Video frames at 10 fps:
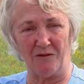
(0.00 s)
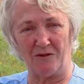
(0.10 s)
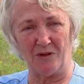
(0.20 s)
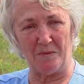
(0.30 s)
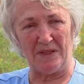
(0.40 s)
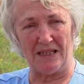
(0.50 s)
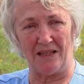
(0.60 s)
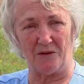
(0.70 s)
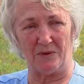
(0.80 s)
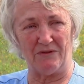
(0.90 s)
go, go up and
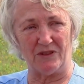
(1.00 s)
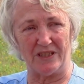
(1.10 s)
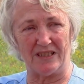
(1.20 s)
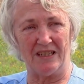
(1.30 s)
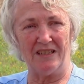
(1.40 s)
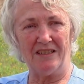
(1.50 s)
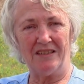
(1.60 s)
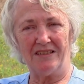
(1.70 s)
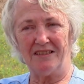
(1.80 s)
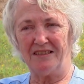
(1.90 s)
down the river is
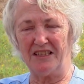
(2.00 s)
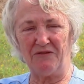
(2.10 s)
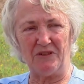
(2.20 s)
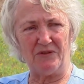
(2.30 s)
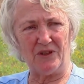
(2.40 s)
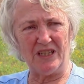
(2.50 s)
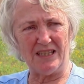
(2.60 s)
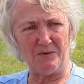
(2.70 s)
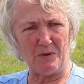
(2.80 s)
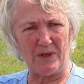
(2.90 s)
different for
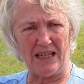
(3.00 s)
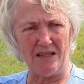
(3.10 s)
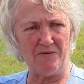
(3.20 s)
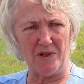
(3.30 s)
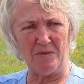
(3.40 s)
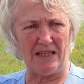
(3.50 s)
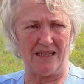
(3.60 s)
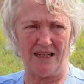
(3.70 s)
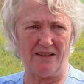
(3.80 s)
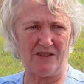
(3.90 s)
us. Where we came from, they
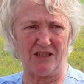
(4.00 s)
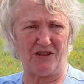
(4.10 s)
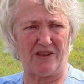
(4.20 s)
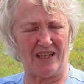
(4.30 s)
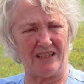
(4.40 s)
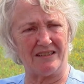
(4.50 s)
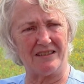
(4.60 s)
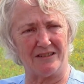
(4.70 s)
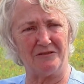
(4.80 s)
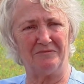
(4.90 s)
didn't have such a thing.
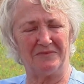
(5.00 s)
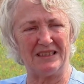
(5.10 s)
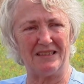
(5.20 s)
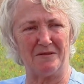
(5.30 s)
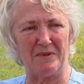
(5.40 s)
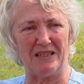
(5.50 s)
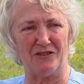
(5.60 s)
So, this has been